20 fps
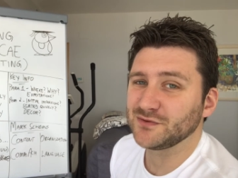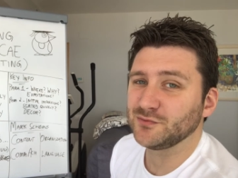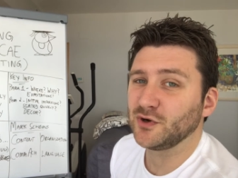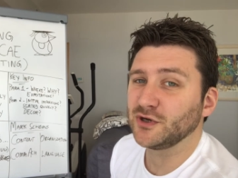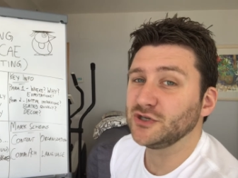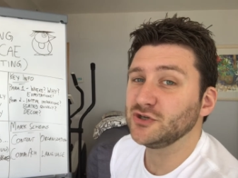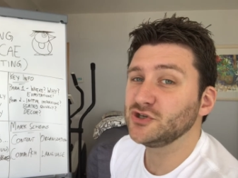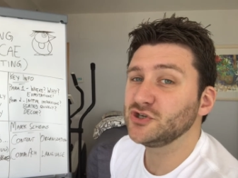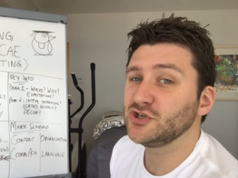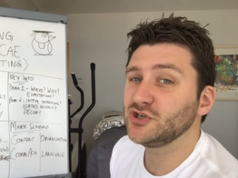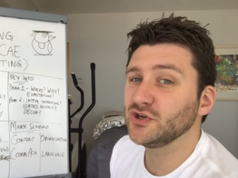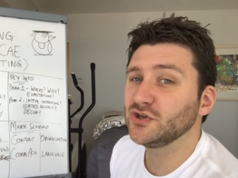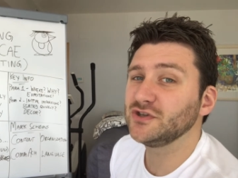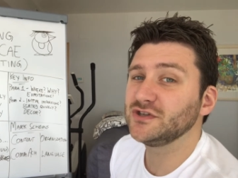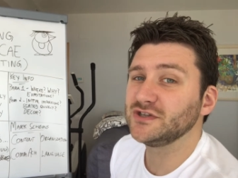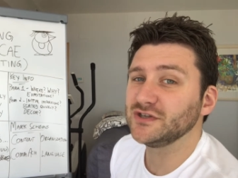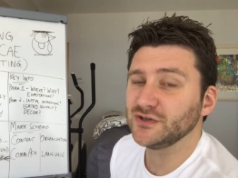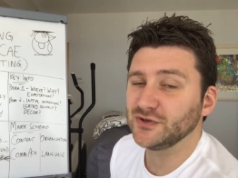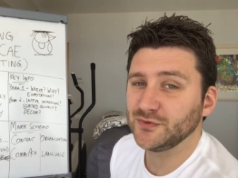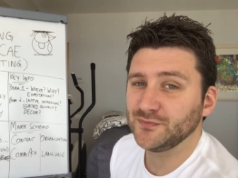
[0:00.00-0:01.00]
and what you should
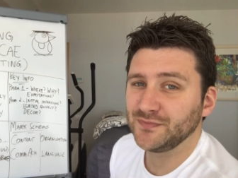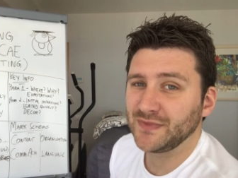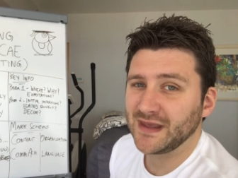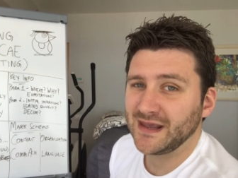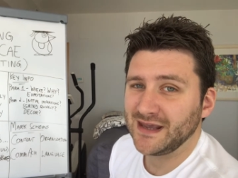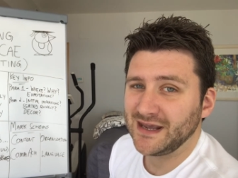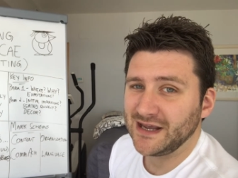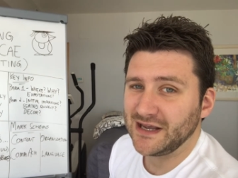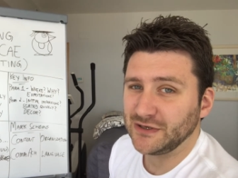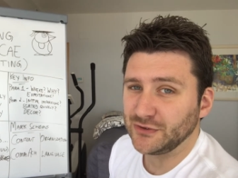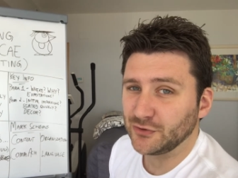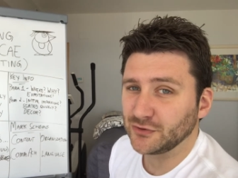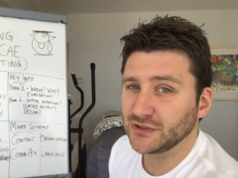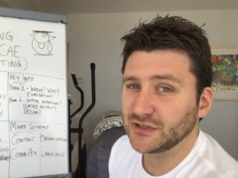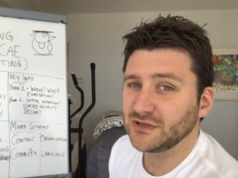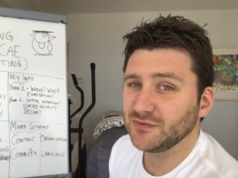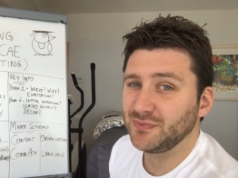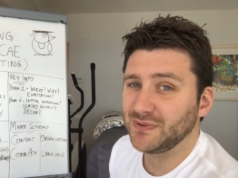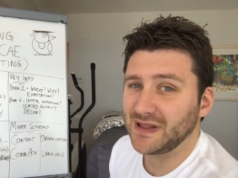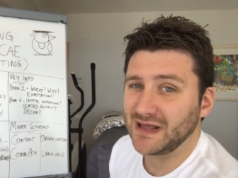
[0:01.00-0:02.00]
do in order
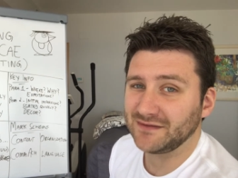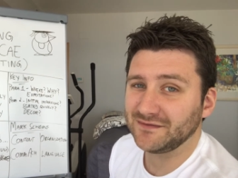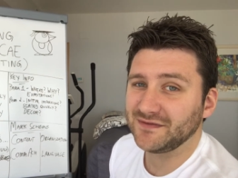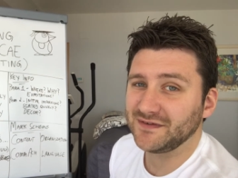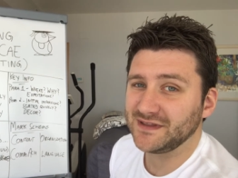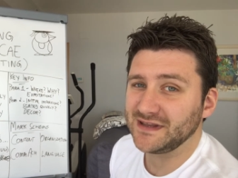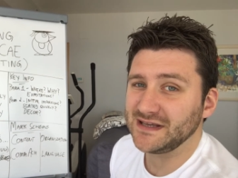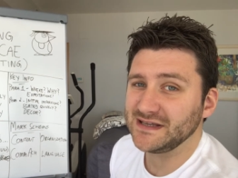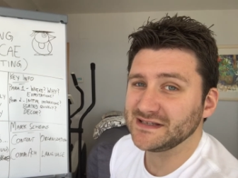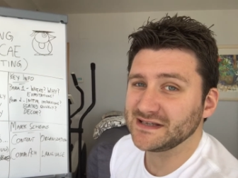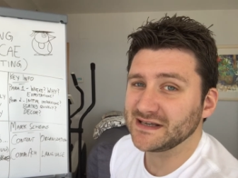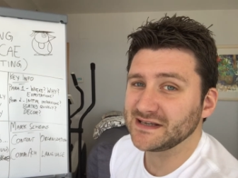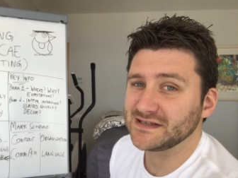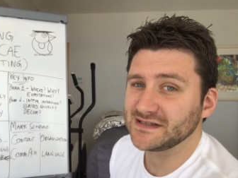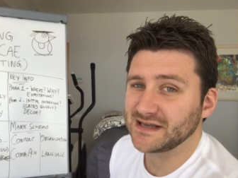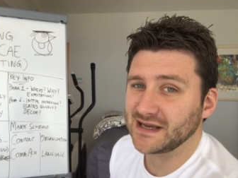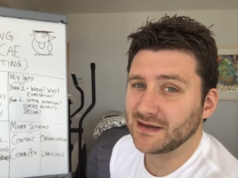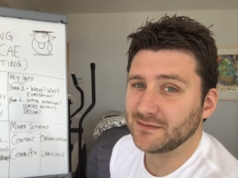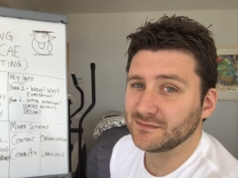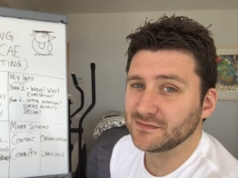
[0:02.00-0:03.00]
to plan for these
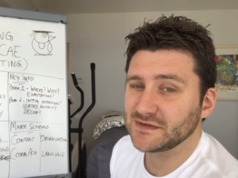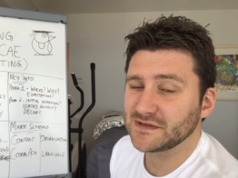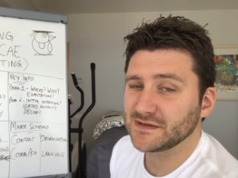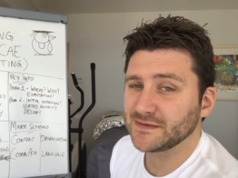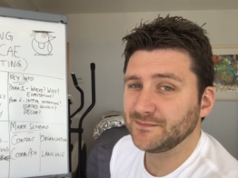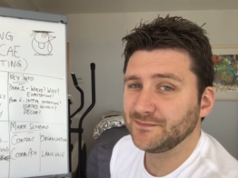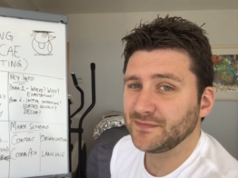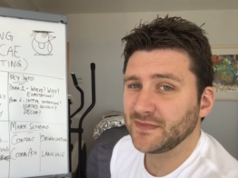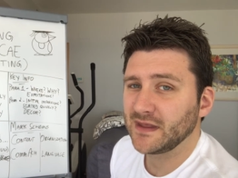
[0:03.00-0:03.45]
exams.